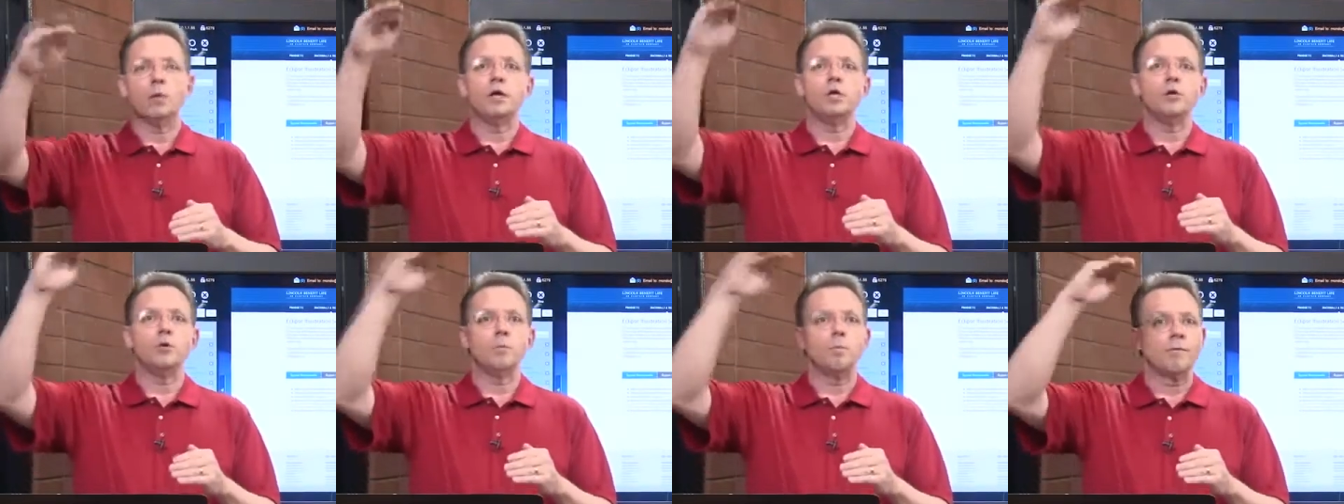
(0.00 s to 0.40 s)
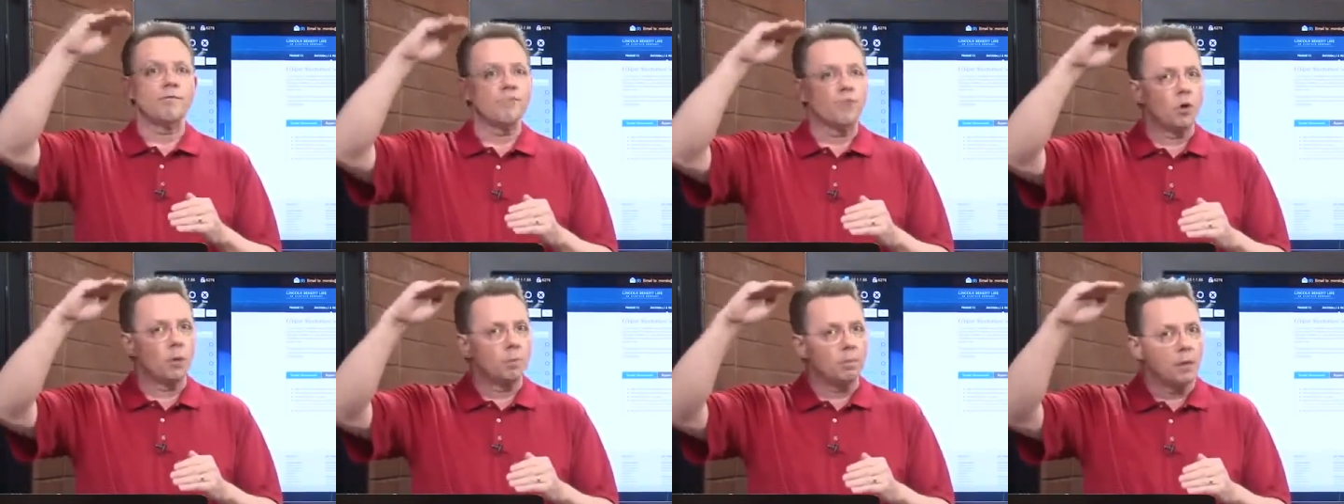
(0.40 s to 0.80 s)
we do
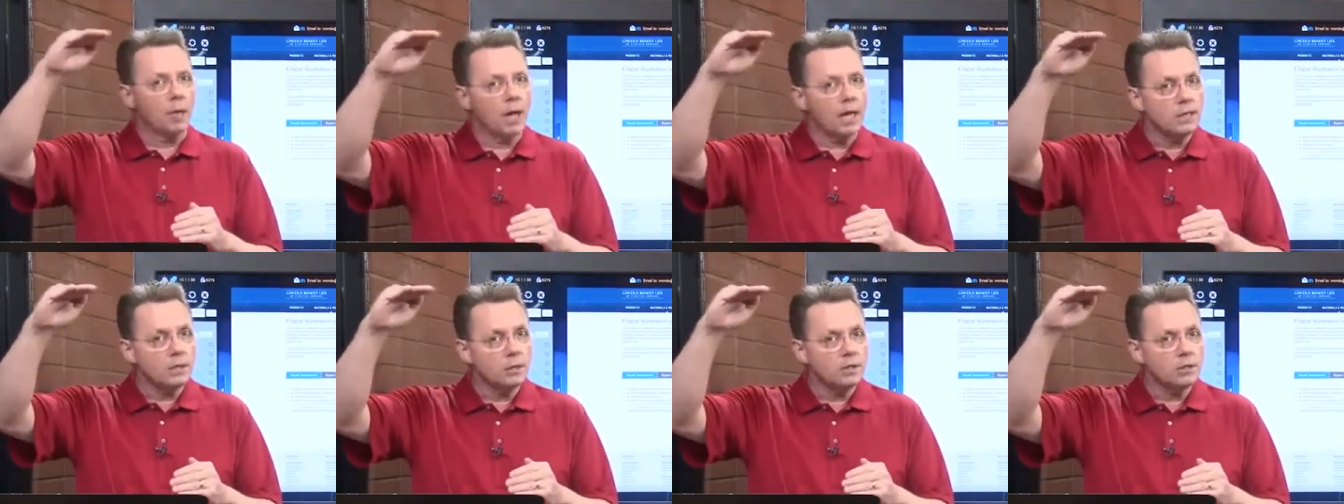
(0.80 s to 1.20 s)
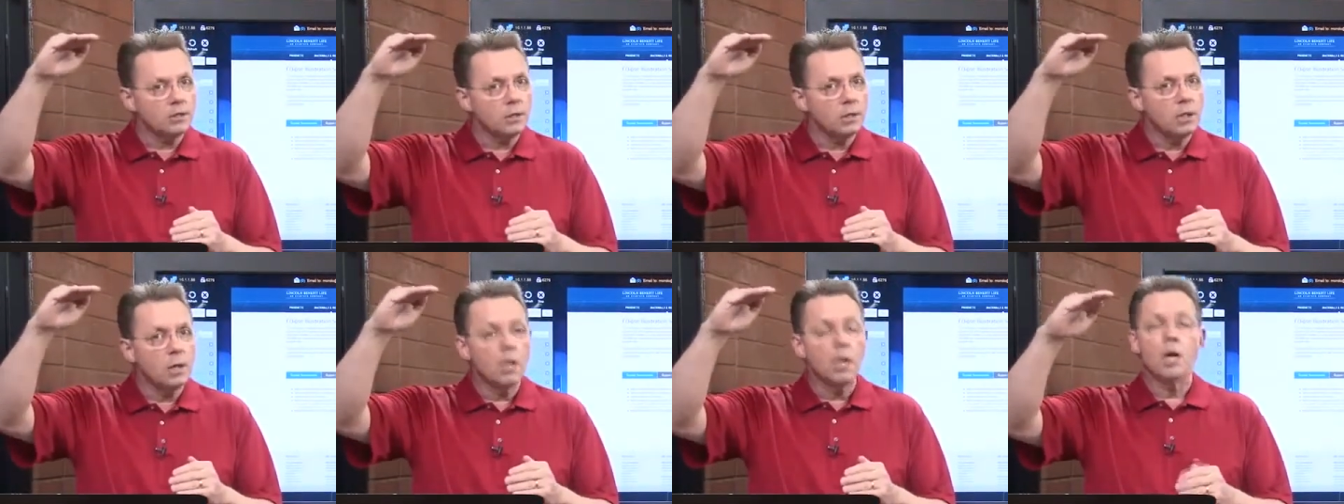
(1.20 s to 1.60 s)
preferred plus,
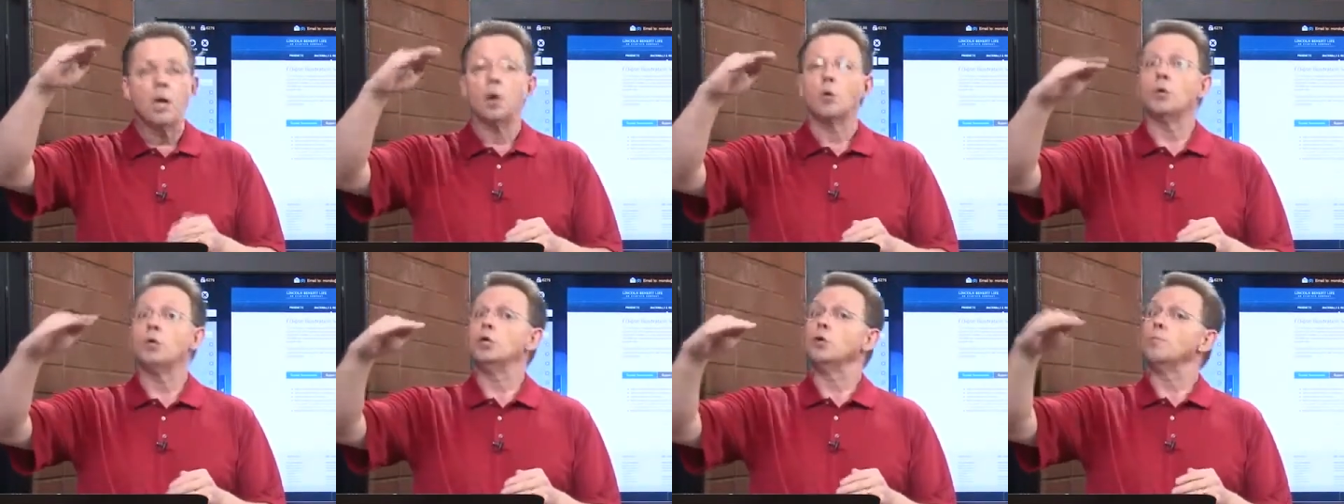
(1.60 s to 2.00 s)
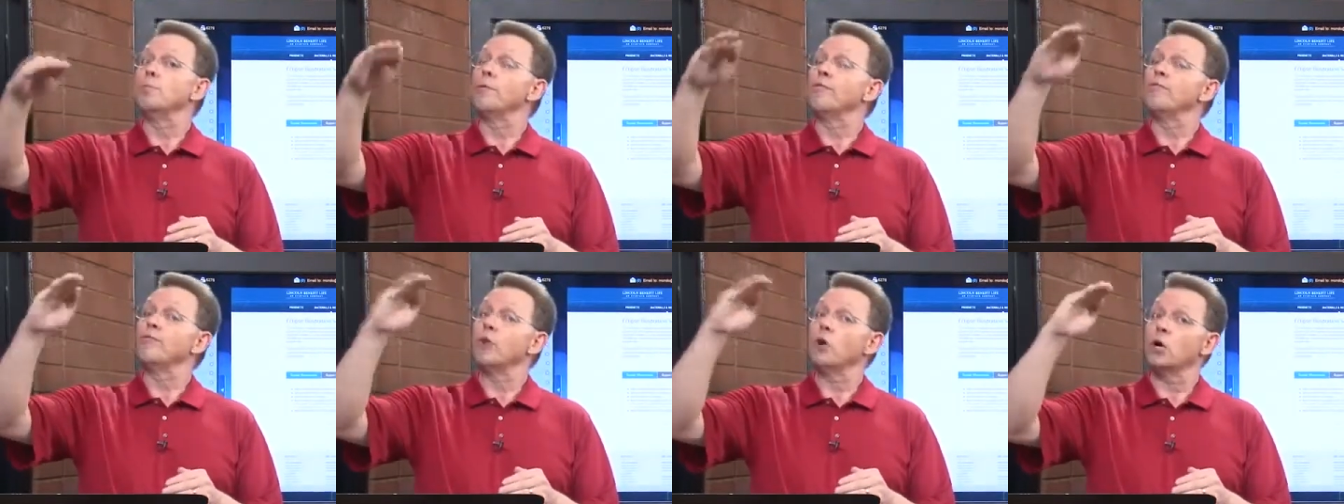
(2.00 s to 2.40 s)
we do
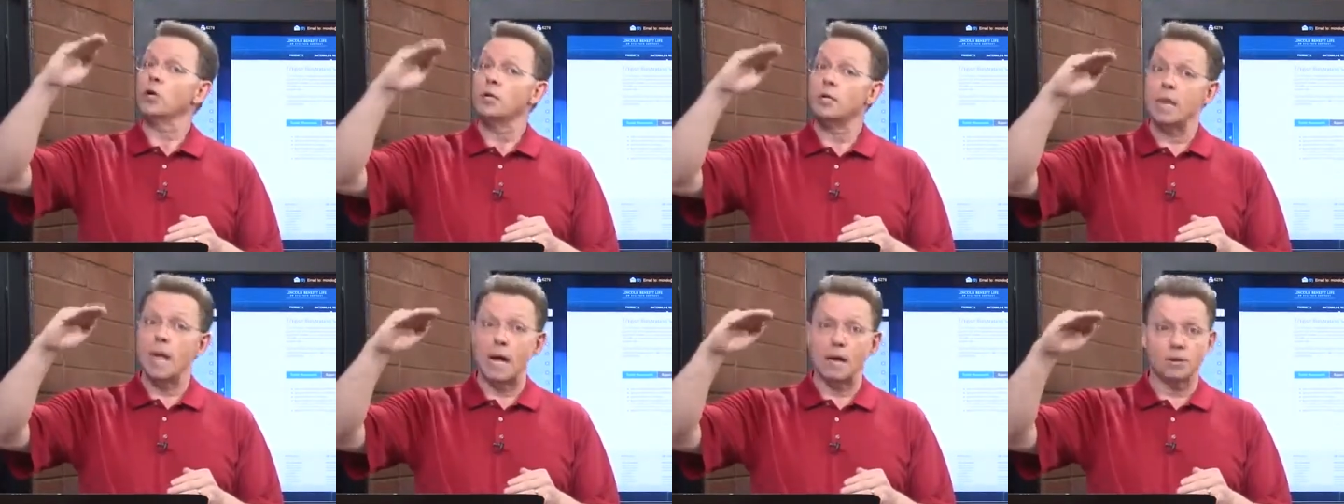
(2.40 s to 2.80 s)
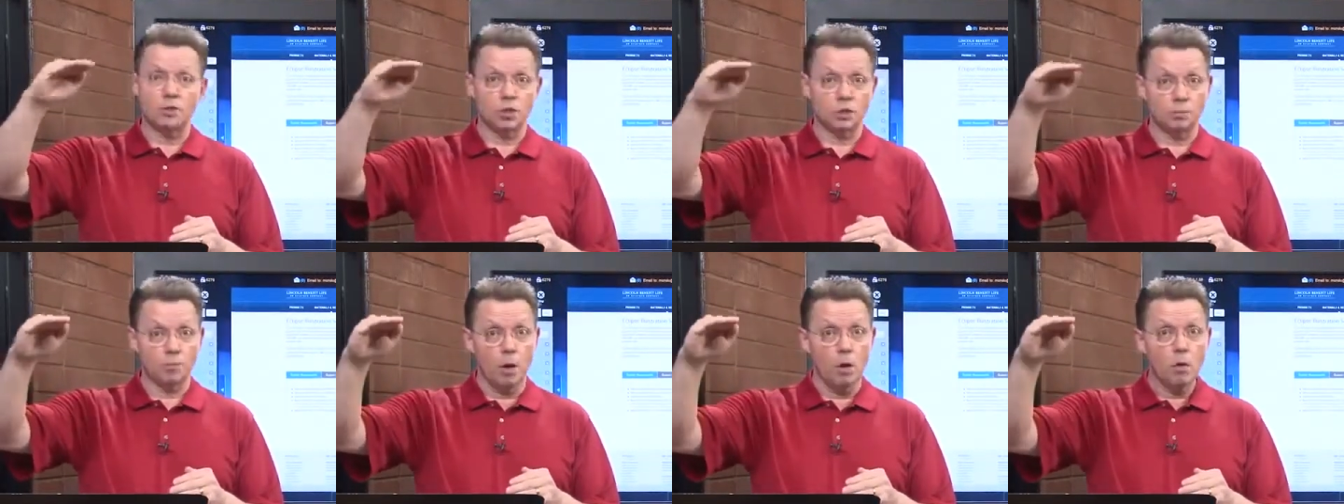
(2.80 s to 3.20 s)
preferred
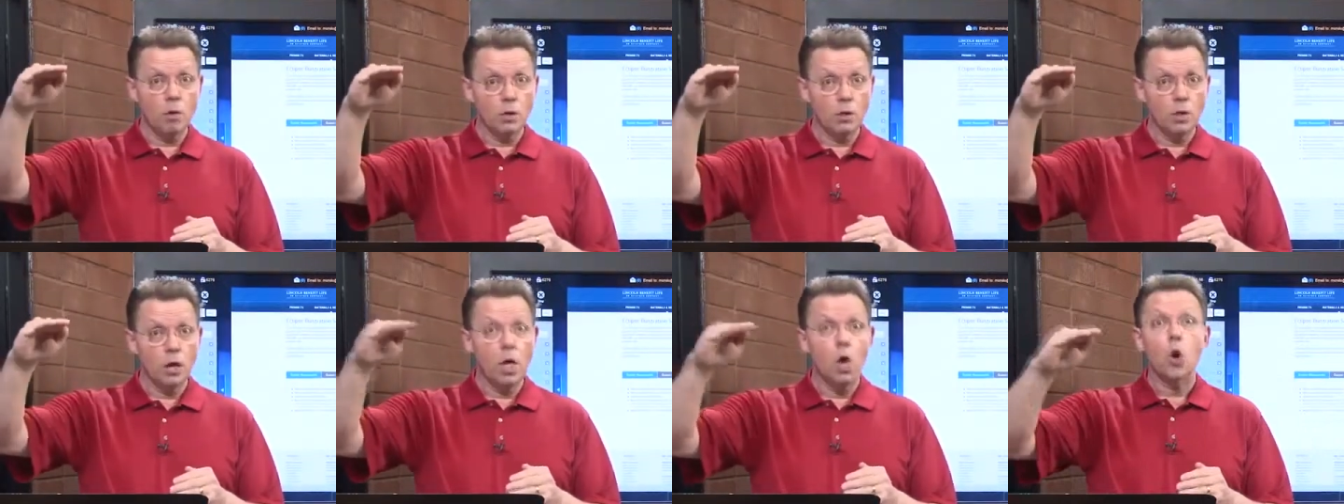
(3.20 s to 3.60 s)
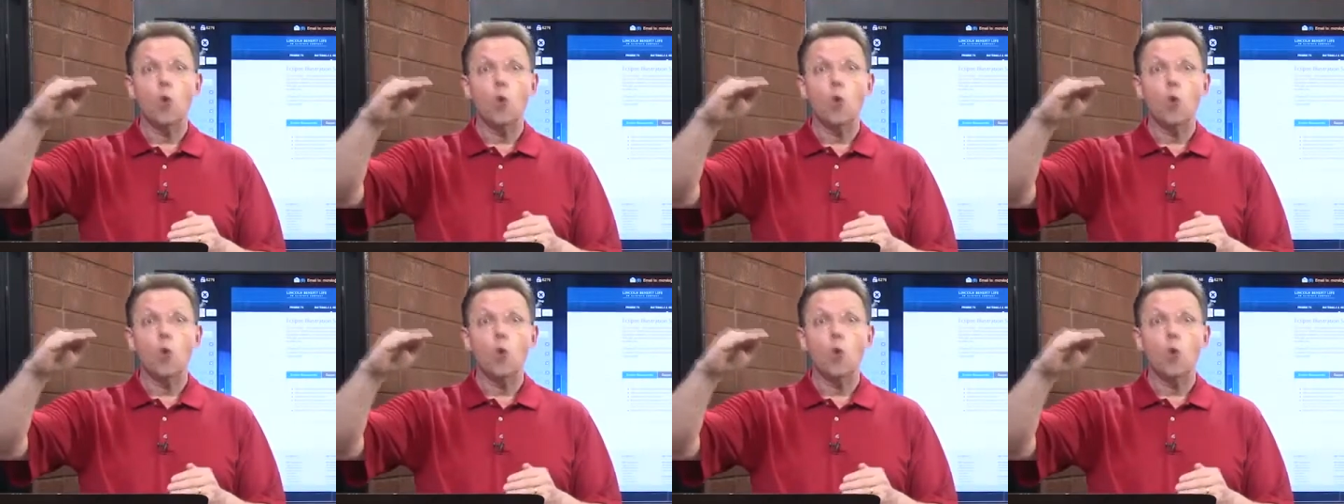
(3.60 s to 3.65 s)
non-smoke,